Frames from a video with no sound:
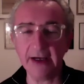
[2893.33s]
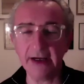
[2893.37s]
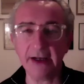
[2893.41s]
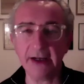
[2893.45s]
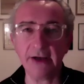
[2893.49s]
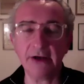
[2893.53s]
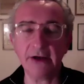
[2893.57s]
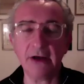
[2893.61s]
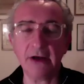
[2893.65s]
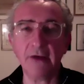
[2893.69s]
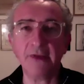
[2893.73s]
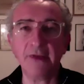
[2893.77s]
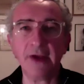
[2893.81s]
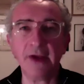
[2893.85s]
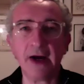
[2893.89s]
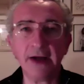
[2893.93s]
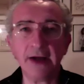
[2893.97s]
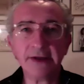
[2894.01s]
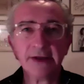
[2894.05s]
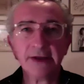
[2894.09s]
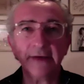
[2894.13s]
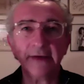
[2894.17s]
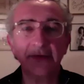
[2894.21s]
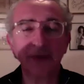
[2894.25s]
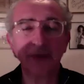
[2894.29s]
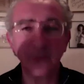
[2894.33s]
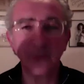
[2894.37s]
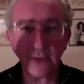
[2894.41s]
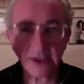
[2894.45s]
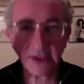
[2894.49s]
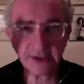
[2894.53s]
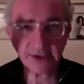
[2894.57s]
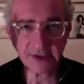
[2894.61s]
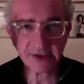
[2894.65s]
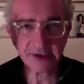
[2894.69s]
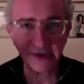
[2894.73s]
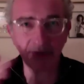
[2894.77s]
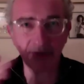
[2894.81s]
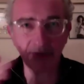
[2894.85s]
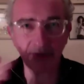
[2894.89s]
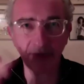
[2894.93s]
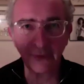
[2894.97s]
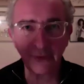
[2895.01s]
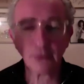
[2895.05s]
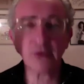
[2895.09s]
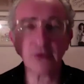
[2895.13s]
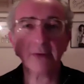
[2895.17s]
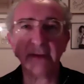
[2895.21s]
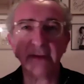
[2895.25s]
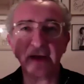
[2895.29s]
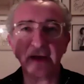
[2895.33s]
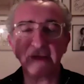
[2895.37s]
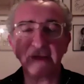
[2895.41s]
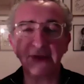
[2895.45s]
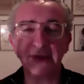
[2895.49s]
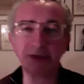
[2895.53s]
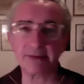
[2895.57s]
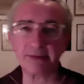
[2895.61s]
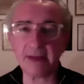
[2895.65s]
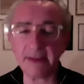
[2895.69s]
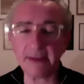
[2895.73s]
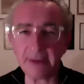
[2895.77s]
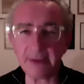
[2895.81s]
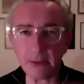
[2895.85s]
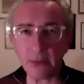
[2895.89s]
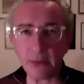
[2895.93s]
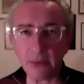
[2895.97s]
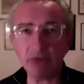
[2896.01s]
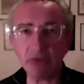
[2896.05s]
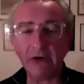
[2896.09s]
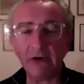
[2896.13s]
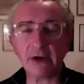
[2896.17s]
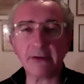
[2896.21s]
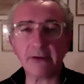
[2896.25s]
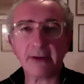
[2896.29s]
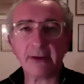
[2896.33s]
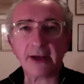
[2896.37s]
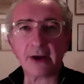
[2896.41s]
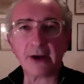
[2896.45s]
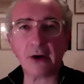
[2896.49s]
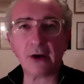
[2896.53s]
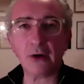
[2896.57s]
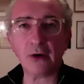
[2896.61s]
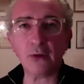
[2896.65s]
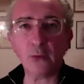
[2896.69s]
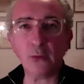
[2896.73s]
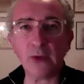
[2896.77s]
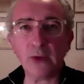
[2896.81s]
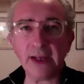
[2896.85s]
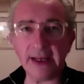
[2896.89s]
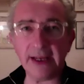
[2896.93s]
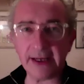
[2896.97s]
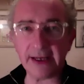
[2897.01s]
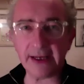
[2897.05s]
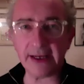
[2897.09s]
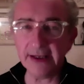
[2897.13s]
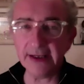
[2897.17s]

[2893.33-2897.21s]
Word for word: You know, the idea that we just thought about things. Maybe we wrote about a whole week.